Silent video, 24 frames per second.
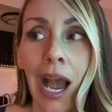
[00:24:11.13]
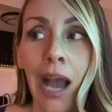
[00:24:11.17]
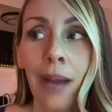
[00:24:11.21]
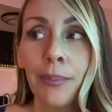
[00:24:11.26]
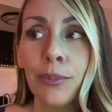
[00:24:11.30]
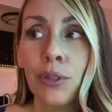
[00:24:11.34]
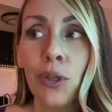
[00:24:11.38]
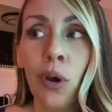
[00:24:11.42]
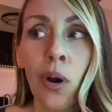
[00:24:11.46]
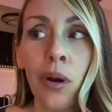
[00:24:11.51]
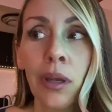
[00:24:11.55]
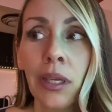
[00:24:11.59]

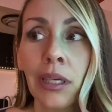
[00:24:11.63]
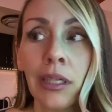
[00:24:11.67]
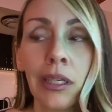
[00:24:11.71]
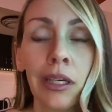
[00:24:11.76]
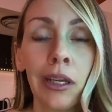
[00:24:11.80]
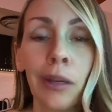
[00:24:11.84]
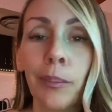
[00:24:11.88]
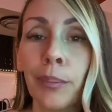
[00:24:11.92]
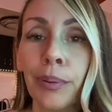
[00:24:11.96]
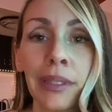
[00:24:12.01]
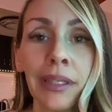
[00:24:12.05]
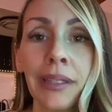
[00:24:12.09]
I'm talking
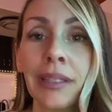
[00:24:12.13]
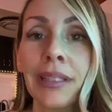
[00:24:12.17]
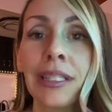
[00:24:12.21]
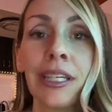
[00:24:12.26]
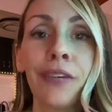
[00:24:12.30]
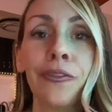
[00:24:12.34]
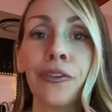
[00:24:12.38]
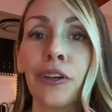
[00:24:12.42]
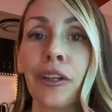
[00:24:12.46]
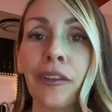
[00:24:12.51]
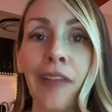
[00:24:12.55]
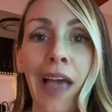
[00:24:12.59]
a completely
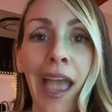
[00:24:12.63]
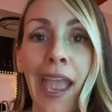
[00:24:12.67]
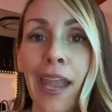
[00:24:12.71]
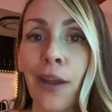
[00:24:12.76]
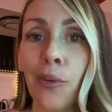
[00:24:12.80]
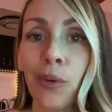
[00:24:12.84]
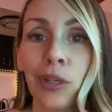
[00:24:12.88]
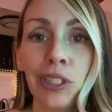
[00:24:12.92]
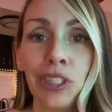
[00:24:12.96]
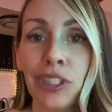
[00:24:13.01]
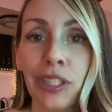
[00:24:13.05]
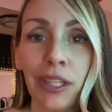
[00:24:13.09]
different
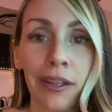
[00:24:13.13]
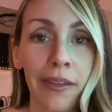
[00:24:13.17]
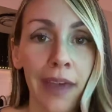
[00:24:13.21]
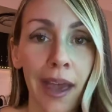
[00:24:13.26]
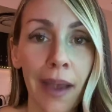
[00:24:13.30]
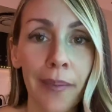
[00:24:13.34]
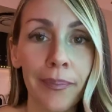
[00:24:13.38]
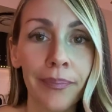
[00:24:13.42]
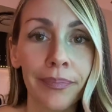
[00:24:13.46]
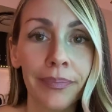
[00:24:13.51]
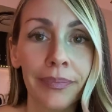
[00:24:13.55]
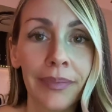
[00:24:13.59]
language to
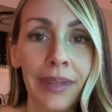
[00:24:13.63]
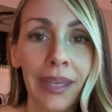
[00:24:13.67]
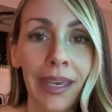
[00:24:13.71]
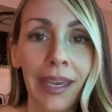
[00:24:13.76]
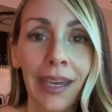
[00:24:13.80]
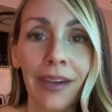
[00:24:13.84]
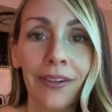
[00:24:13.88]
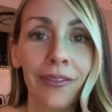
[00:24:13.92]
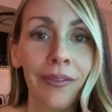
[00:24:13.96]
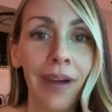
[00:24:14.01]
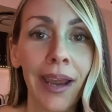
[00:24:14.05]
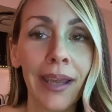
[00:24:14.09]
them,
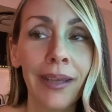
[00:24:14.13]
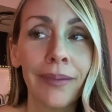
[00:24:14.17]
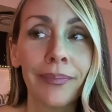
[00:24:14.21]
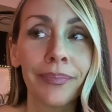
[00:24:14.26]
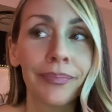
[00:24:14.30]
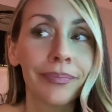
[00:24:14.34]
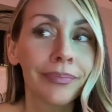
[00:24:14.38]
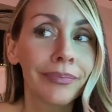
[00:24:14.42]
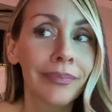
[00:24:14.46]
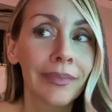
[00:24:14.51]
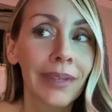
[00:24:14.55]
right?